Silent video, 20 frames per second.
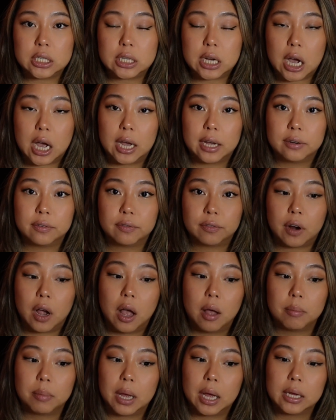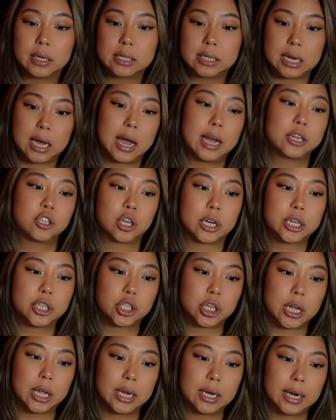died from
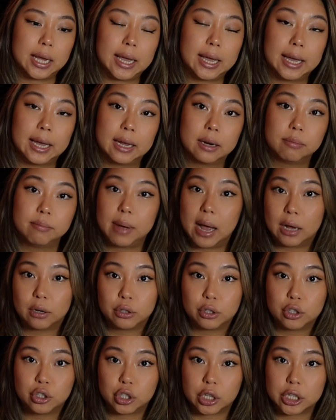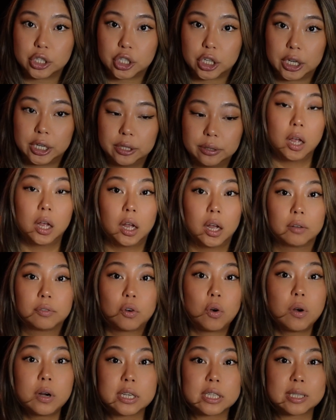dehydration and malnutrition.
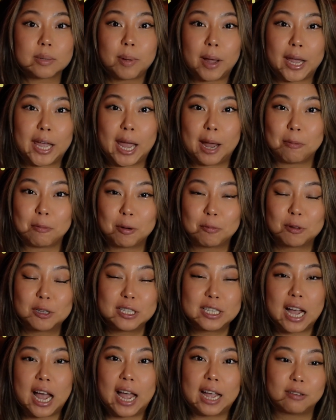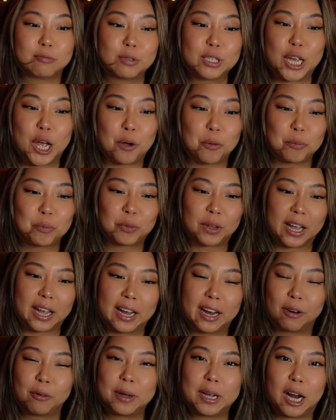Of course, my camera would die, so
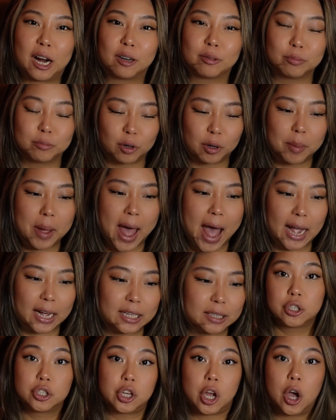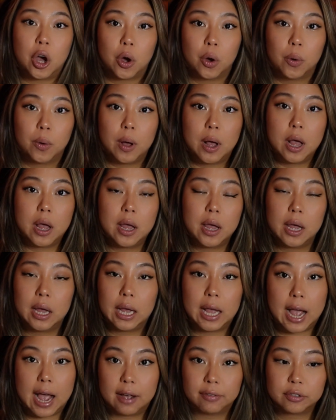here we are, we're back. So
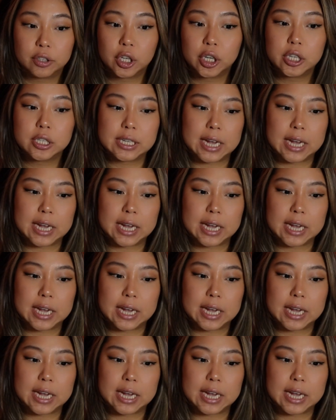after her